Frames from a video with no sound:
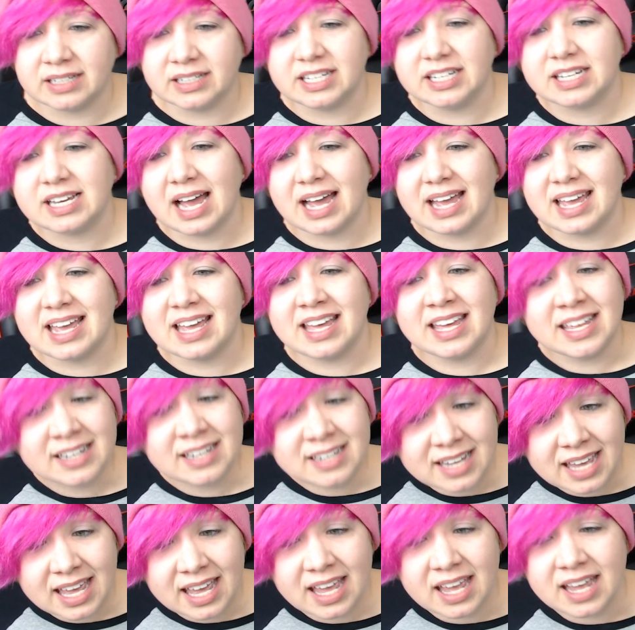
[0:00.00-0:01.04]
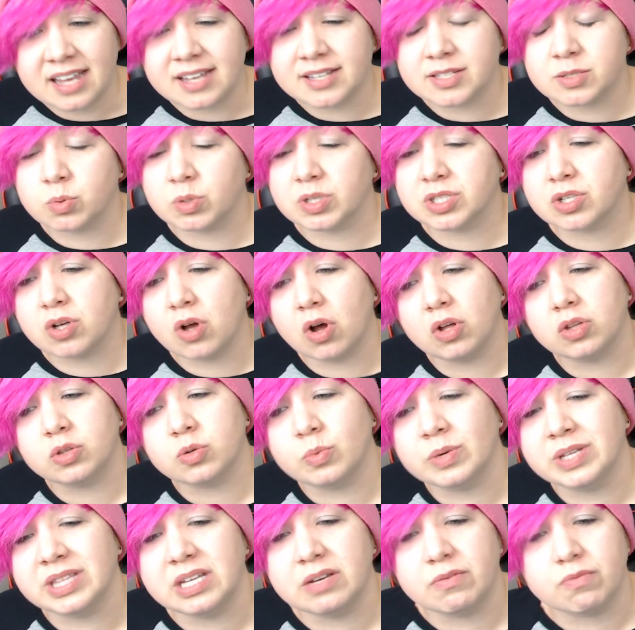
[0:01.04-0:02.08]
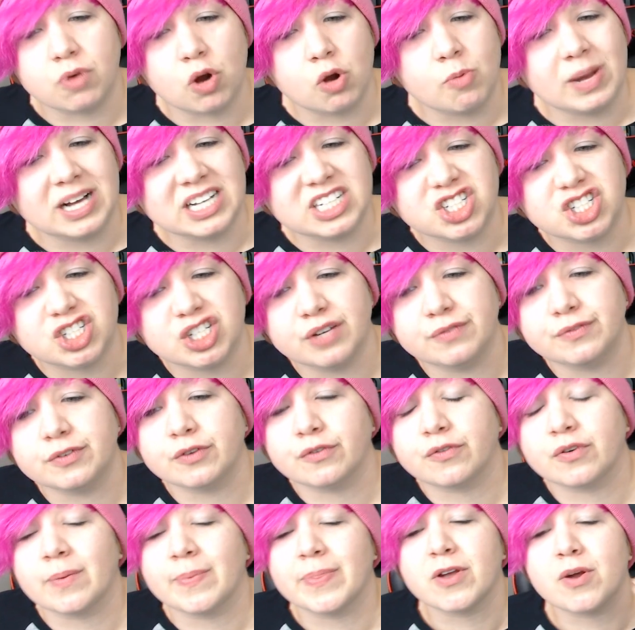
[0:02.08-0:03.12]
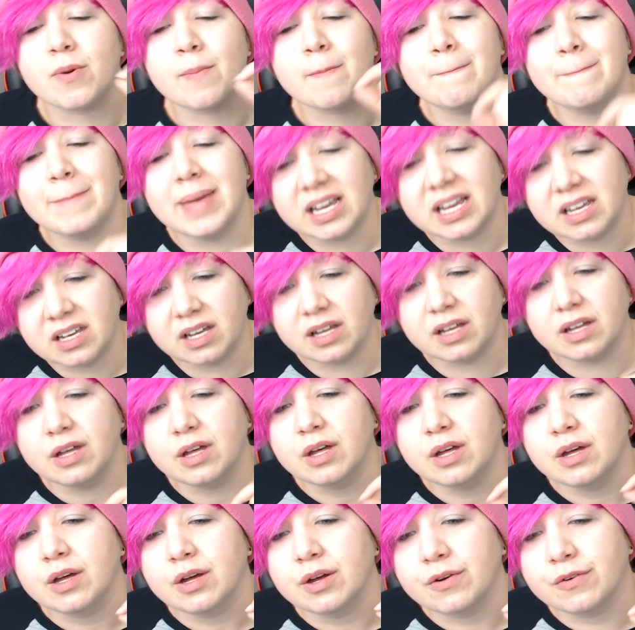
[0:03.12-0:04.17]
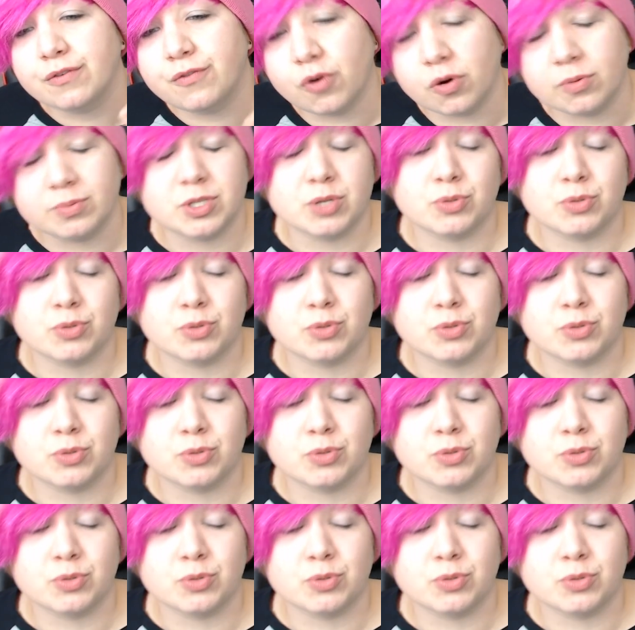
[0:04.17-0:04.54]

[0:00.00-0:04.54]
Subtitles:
Kikai Henkei is what's called when the robots shift from their mecha forms.